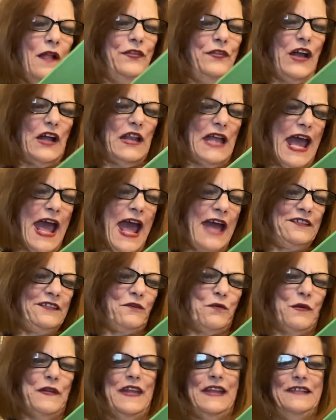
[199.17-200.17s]
They'll ask
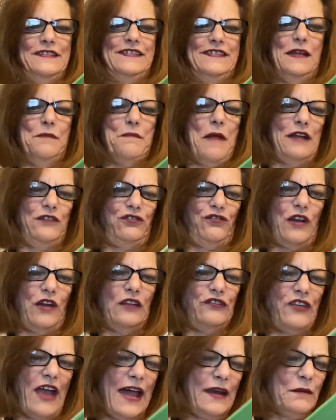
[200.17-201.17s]
when they see my
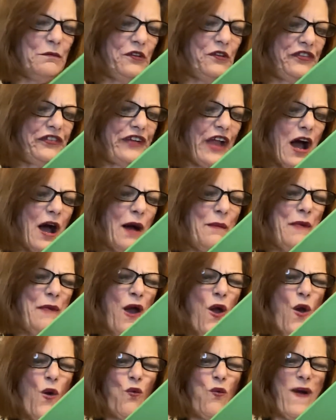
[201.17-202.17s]
strange animals come,
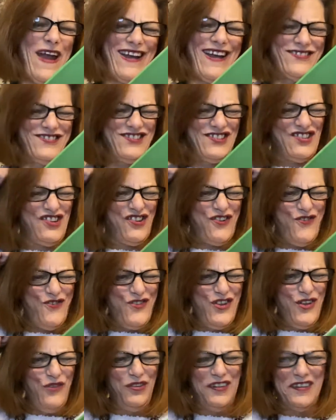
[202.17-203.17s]
do
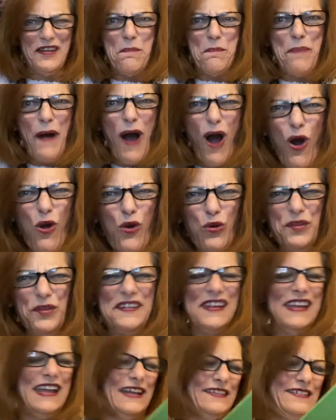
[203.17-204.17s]
you suppose
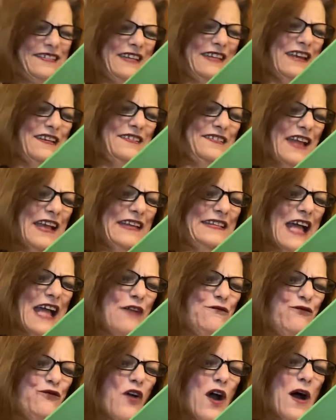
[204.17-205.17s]
he gets things like
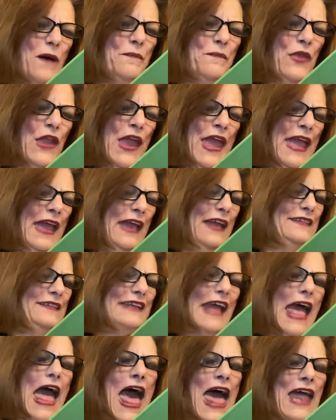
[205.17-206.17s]
that from? His
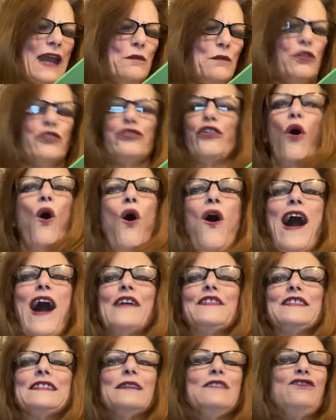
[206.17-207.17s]
animals all
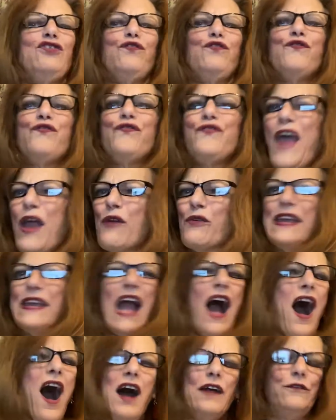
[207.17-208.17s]
have such very
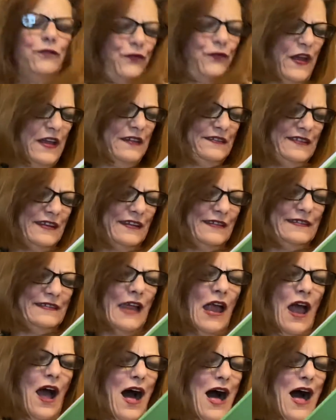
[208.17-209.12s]
odd faces.